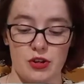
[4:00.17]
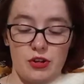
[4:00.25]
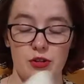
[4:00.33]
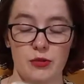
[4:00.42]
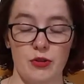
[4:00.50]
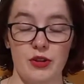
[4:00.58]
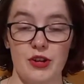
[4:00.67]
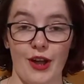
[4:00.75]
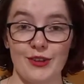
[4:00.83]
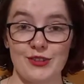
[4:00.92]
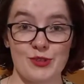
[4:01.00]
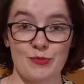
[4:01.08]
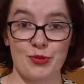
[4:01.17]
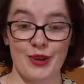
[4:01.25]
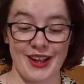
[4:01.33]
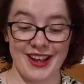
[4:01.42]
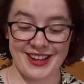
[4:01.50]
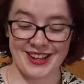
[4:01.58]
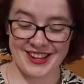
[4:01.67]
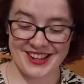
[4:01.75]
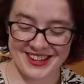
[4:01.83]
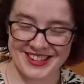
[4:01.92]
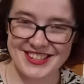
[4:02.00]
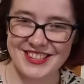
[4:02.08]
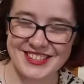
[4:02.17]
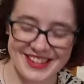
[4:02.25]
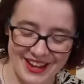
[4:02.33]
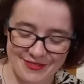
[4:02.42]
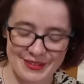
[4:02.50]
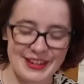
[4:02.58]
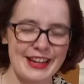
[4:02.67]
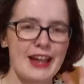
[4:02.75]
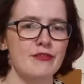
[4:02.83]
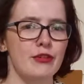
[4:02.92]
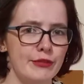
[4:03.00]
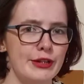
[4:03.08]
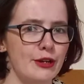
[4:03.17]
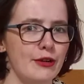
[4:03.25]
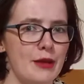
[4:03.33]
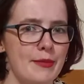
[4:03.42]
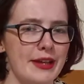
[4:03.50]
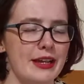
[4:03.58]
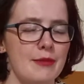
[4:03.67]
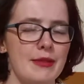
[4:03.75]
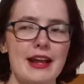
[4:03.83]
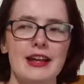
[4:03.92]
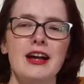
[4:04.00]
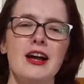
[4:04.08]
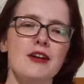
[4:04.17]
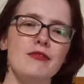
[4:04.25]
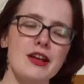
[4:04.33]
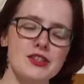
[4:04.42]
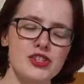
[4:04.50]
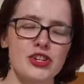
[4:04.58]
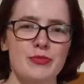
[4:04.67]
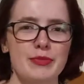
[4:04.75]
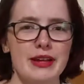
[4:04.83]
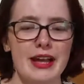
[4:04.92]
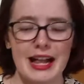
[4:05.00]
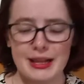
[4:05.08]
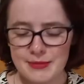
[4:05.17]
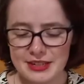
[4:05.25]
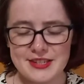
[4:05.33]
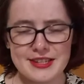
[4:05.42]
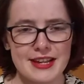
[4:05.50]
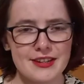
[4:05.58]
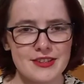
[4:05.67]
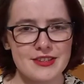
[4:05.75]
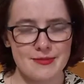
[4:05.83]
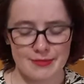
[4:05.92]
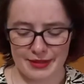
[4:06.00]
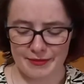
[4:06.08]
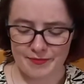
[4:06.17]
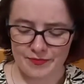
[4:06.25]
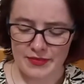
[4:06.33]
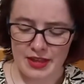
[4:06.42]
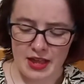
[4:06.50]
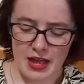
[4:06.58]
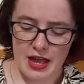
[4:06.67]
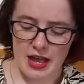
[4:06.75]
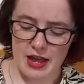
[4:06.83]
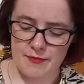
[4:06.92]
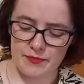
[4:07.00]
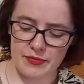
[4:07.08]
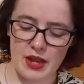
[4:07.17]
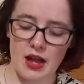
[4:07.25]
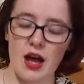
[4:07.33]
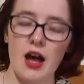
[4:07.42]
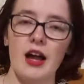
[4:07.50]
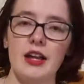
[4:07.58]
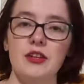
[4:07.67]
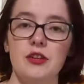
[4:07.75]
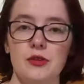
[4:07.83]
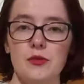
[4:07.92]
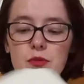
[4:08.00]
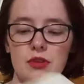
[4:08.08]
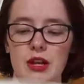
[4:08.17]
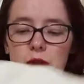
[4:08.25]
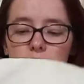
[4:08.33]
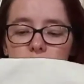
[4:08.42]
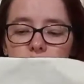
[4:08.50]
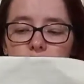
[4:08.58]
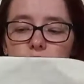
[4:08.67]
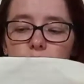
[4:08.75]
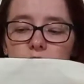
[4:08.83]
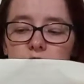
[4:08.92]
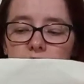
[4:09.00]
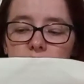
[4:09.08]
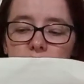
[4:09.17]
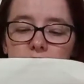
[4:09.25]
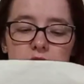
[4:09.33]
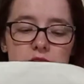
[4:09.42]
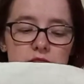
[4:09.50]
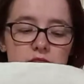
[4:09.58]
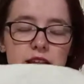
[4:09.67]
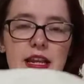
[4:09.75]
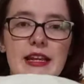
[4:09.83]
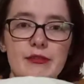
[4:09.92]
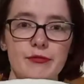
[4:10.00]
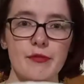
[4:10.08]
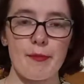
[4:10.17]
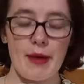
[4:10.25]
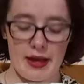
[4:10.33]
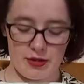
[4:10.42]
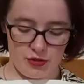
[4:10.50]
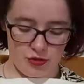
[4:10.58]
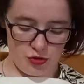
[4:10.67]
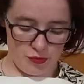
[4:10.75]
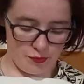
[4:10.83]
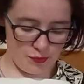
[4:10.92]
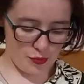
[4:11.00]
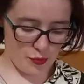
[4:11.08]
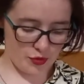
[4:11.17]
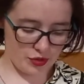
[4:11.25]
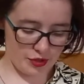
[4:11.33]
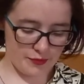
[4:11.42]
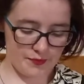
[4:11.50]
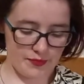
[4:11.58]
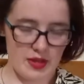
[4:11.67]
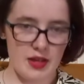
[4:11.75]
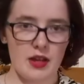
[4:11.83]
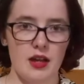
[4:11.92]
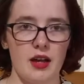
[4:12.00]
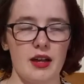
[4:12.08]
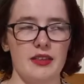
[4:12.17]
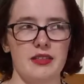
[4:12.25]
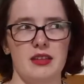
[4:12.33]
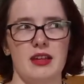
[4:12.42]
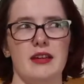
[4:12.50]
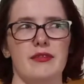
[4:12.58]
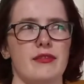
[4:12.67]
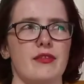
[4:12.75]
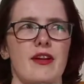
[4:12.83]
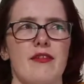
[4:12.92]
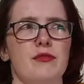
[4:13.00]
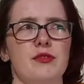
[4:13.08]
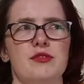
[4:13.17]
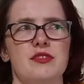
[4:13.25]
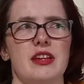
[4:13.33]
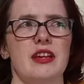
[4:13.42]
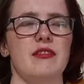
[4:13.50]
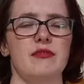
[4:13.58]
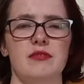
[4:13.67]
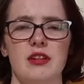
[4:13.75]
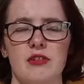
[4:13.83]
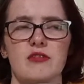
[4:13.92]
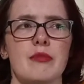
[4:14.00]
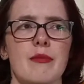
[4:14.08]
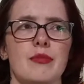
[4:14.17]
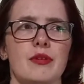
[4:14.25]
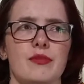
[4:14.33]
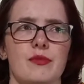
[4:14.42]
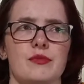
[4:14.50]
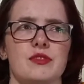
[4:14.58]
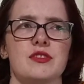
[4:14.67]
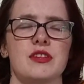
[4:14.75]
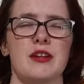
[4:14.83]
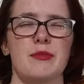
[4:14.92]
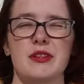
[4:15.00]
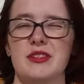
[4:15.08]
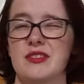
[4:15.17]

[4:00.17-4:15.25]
you are not surprised. I feel like every video I make, I'm like, Flosstube, help me decide on something. I know that I want to go with a leaf patterned border. I think I have one saved. I don't remember if it was designed by